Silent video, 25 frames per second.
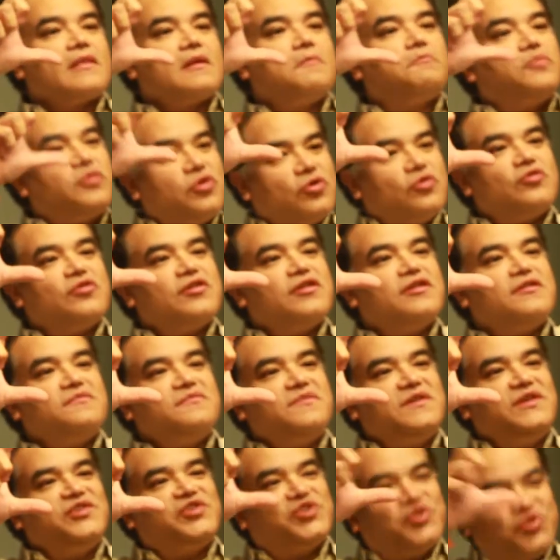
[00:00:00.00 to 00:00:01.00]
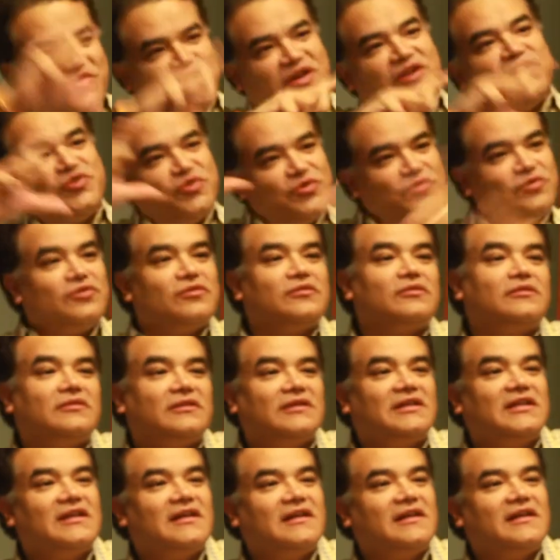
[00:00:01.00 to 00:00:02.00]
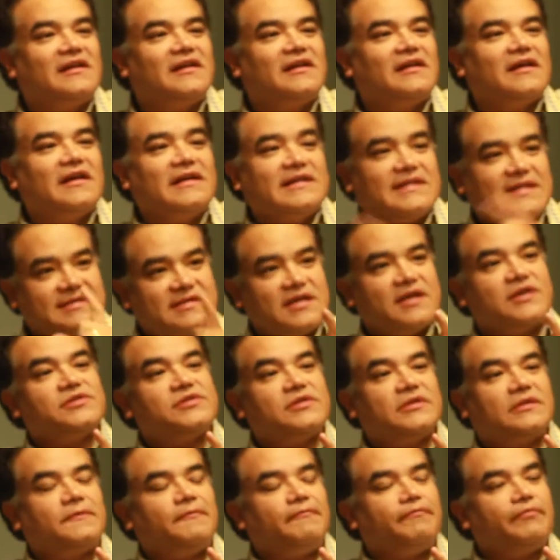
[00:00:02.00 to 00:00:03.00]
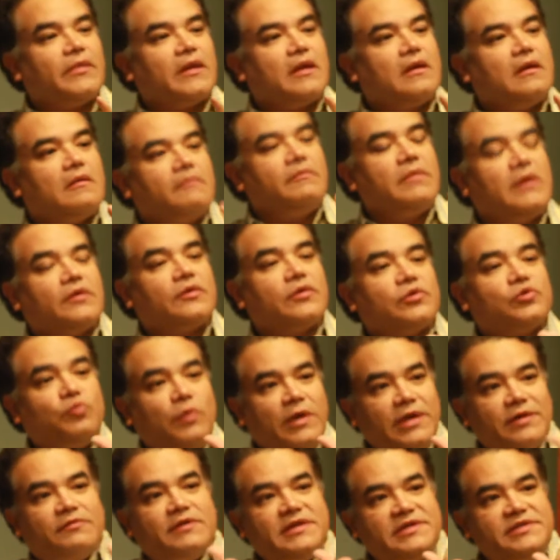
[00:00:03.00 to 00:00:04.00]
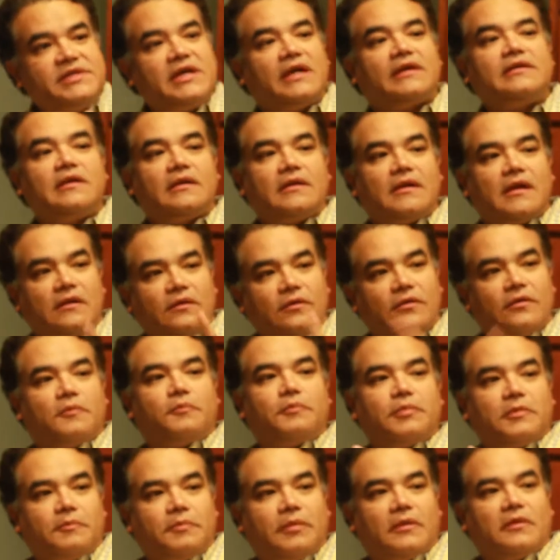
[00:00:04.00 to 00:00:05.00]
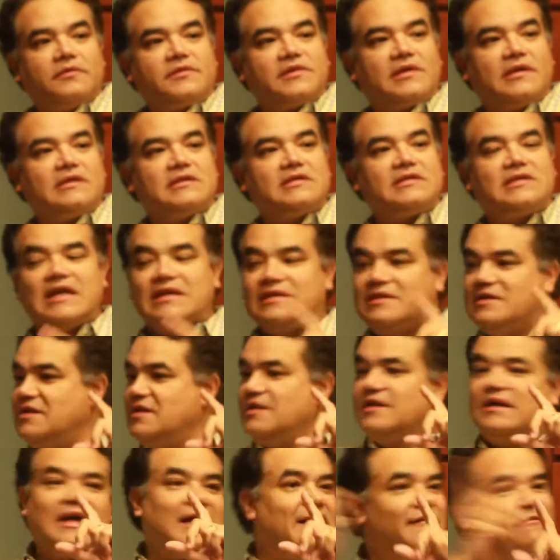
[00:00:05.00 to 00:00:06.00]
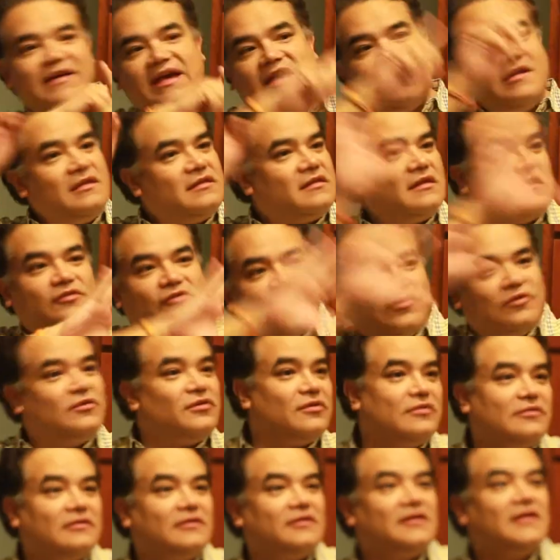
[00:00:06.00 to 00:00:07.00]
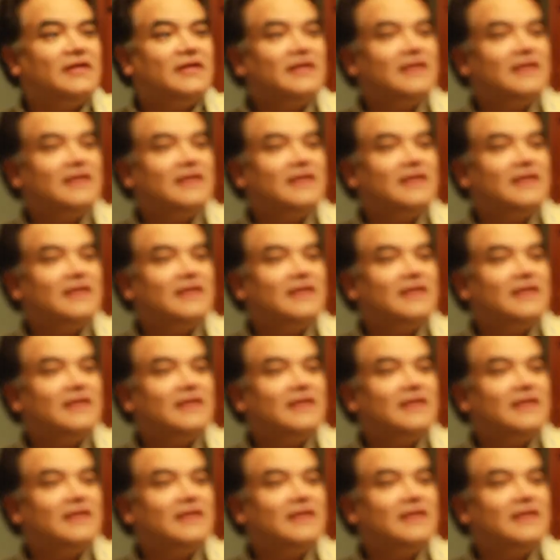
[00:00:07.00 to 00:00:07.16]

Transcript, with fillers: program is trying to do yes. is essential. Yes. Because we rejected a lot of proposals that didn't have anything to do